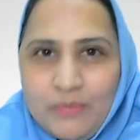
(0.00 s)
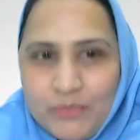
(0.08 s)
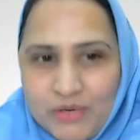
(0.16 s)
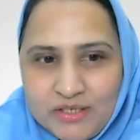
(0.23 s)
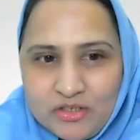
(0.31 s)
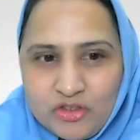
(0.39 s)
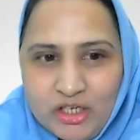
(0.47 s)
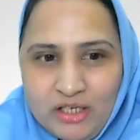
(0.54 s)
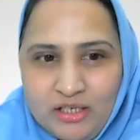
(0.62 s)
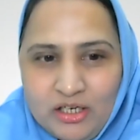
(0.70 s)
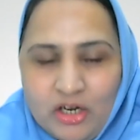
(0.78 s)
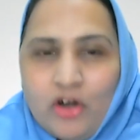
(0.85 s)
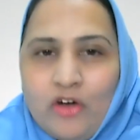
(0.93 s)
and
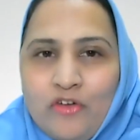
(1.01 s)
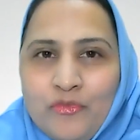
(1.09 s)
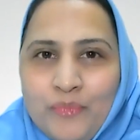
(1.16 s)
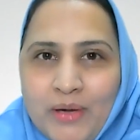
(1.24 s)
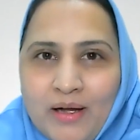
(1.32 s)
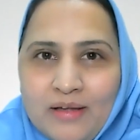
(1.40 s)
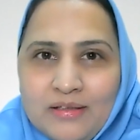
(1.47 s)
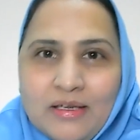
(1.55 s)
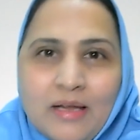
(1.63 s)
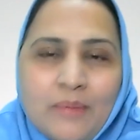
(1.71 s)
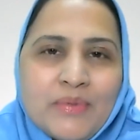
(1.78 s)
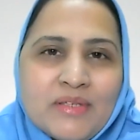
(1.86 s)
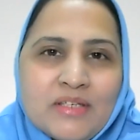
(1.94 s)
presenting of path
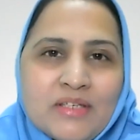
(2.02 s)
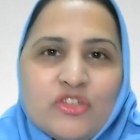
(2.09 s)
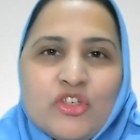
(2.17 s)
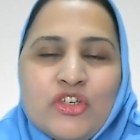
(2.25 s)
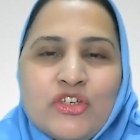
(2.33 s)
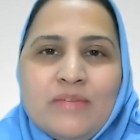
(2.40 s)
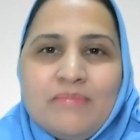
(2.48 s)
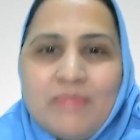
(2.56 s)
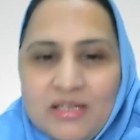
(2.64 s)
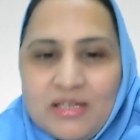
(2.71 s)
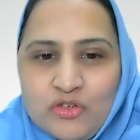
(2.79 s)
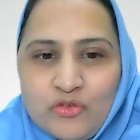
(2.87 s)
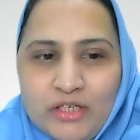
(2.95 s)
presentation
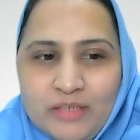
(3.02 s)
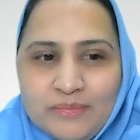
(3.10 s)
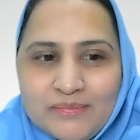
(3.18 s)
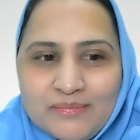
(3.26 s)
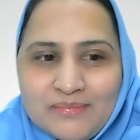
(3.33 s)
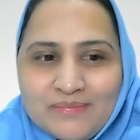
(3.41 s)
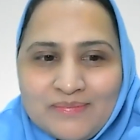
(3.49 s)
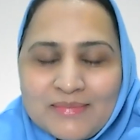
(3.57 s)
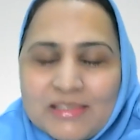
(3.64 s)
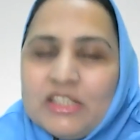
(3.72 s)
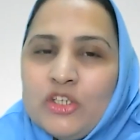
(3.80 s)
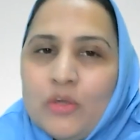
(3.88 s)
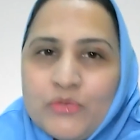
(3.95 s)
mastery.
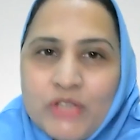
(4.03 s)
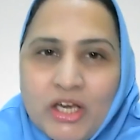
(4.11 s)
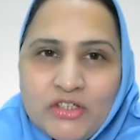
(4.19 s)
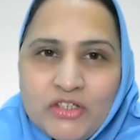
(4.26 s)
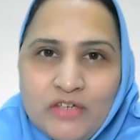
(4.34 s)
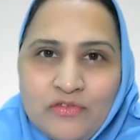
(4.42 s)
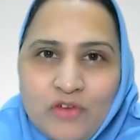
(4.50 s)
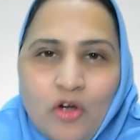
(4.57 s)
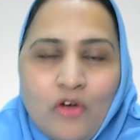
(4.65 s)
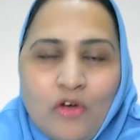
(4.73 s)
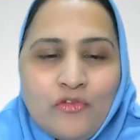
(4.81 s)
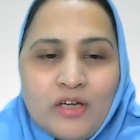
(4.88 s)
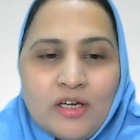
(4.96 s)
The objective
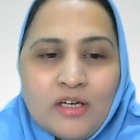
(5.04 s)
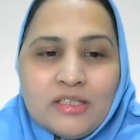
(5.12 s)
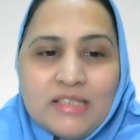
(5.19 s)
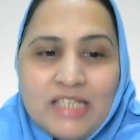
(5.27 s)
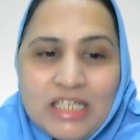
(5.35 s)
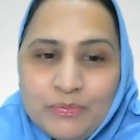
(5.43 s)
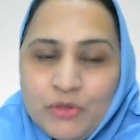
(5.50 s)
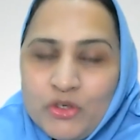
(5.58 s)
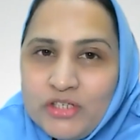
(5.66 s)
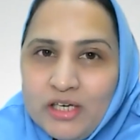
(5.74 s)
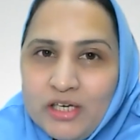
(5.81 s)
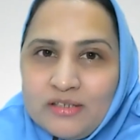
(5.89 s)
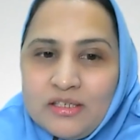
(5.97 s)
of this
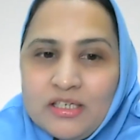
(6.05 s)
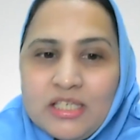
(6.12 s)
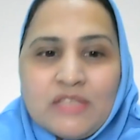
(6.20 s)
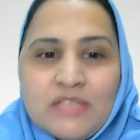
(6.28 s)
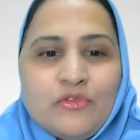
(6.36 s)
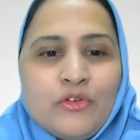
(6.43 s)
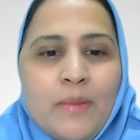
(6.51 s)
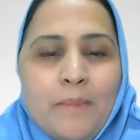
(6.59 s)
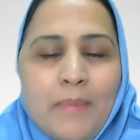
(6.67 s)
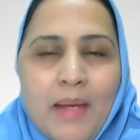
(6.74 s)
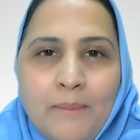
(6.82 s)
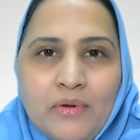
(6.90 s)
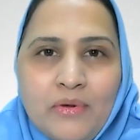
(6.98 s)
project is for a
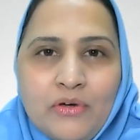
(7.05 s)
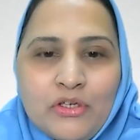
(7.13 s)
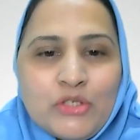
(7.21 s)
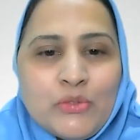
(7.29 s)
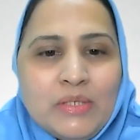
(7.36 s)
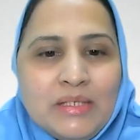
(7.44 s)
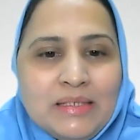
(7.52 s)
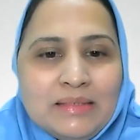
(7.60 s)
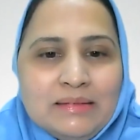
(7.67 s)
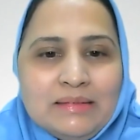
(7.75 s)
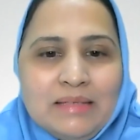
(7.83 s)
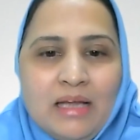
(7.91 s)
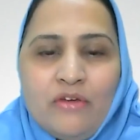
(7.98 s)
member to
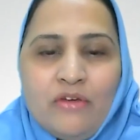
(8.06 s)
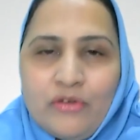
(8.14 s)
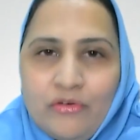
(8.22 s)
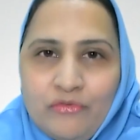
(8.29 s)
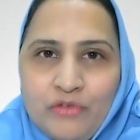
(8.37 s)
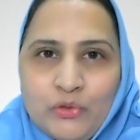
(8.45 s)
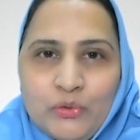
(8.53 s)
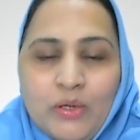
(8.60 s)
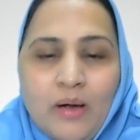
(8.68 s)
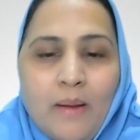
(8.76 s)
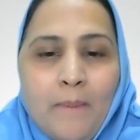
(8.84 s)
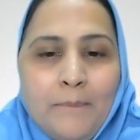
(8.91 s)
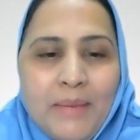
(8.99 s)
learn and review
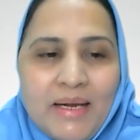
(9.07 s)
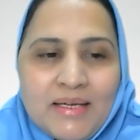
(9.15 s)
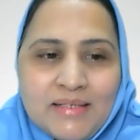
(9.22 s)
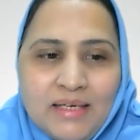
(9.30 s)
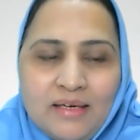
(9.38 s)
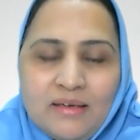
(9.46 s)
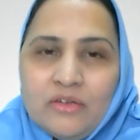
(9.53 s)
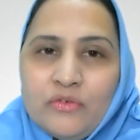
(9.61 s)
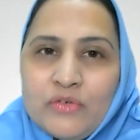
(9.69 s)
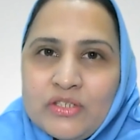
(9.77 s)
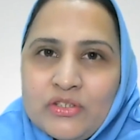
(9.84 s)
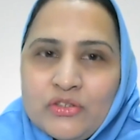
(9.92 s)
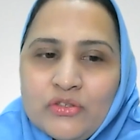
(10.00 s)
basic
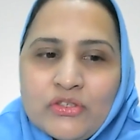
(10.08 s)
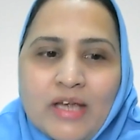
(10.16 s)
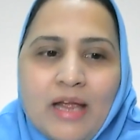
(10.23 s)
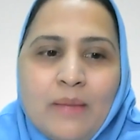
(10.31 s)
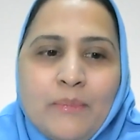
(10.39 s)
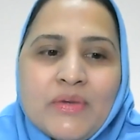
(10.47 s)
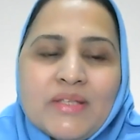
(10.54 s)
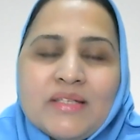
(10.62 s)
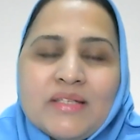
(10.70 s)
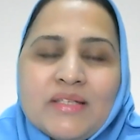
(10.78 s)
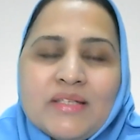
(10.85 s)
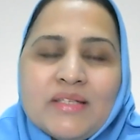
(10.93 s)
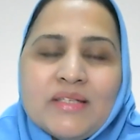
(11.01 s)
research and
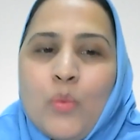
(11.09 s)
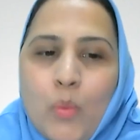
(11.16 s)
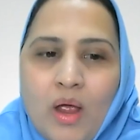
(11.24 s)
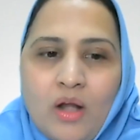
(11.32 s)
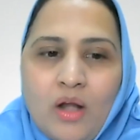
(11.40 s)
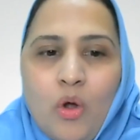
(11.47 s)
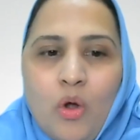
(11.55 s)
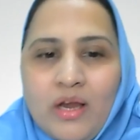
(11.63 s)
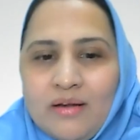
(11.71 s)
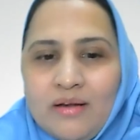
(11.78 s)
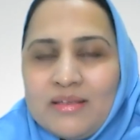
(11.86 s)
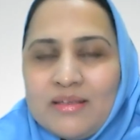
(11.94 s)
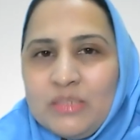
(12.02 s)
present a
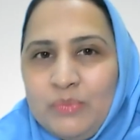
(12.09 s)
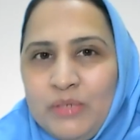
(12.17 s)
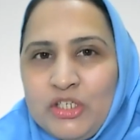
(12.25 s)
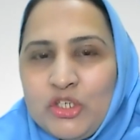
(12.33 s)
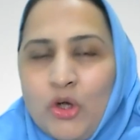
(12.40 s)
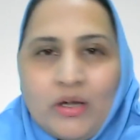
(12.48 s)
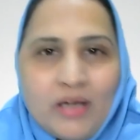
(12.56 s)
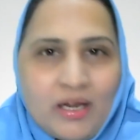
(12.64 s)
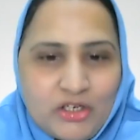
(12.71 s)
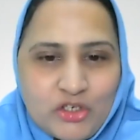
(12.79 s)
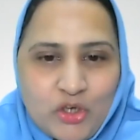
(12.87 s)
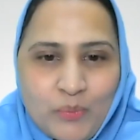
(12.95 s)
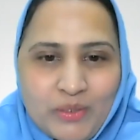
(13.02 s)
well-organized speech
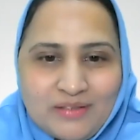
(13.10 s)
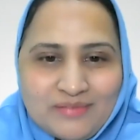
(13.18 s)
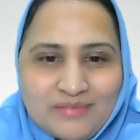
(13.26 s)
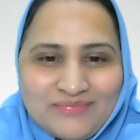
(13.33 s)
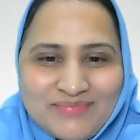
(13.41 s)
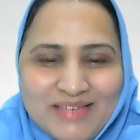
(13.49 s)
on any topic.